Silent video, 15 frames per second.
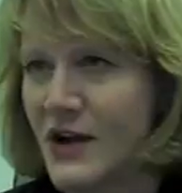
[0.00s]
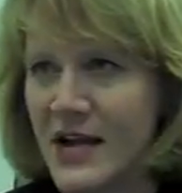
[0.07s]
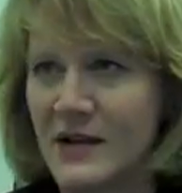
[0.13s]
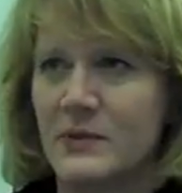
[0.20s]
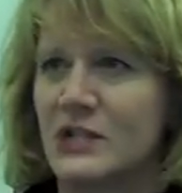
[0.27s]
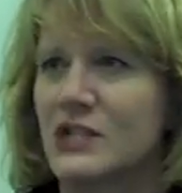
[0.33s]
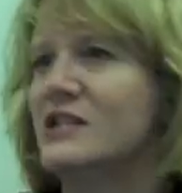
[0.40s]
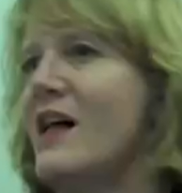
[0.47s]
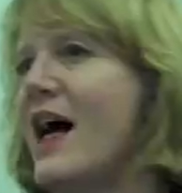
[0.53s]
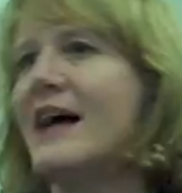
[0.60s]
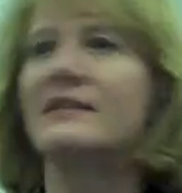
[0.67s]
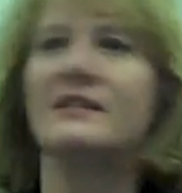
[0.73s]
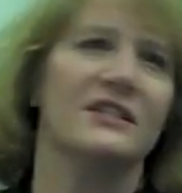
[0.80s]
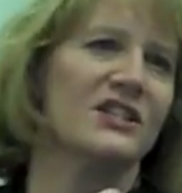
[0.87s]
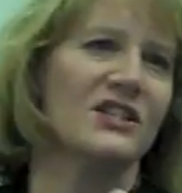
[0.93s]
Egbert's
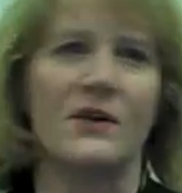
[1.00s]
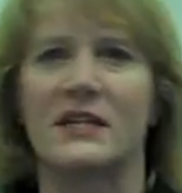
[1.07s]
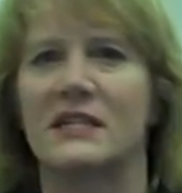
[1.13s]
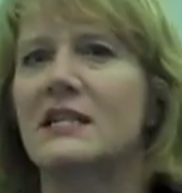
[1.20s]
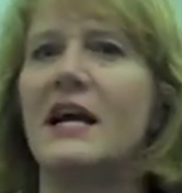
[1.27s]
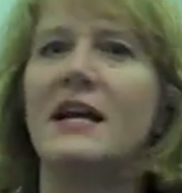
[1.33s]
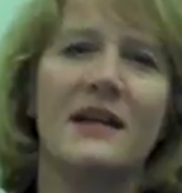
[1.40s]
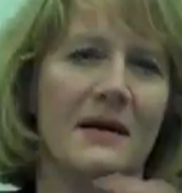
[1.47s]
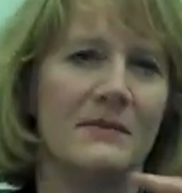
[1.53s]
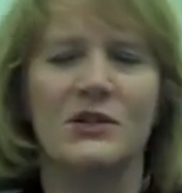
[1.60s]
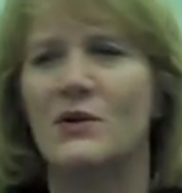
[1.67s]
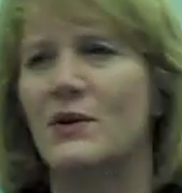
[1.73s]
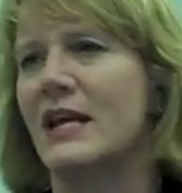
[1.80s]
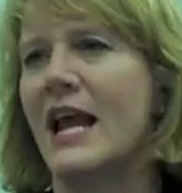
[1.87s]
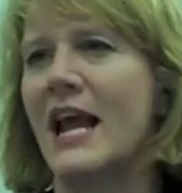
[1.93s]
class, it's so exciting, I'm
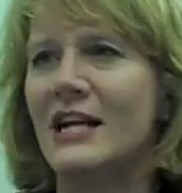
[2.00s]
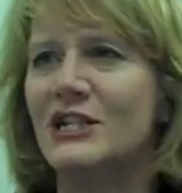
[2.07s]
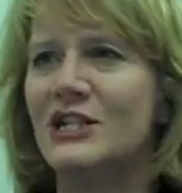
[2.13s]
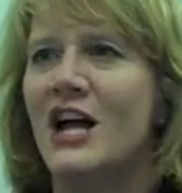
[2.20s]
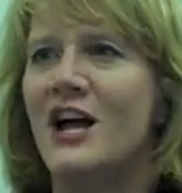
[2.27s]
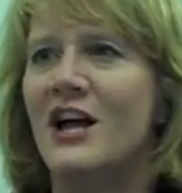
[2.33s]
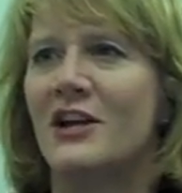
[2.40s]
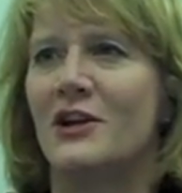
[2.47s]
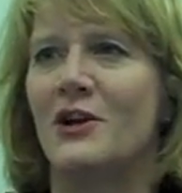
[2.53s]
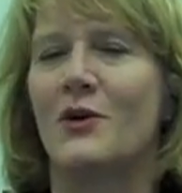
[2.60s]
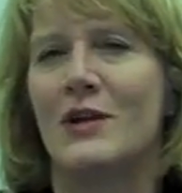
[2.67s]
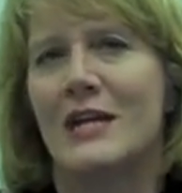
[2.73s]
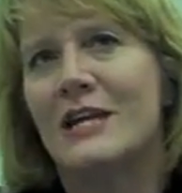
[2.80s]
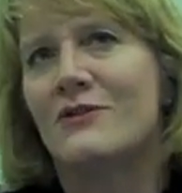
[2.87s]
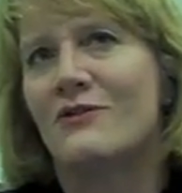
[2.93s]
so engaged, you know,
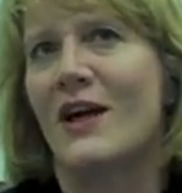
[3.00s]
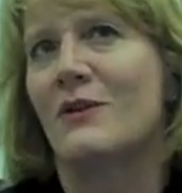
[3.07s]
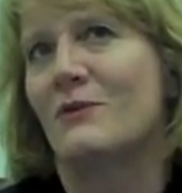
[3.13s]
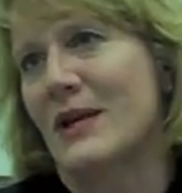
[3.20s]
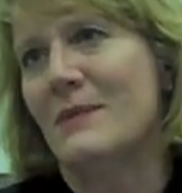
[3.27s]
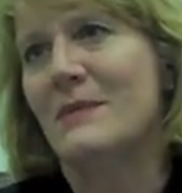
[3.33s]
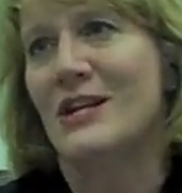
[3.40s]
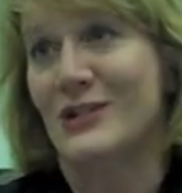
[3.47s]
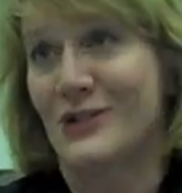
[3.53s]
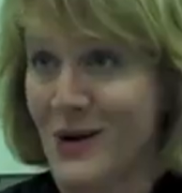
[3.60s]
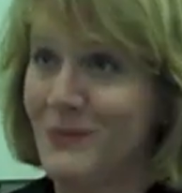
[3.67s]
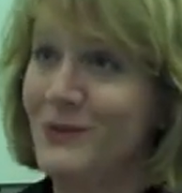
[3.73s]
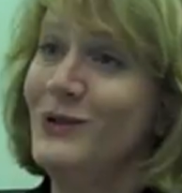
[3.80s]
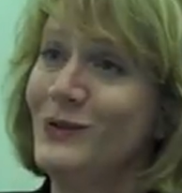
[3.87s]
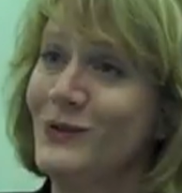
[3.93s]
either that will get me in
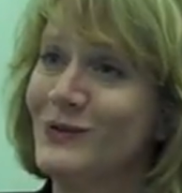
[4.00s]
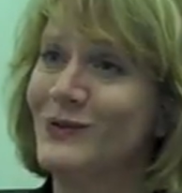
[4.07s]
trouble,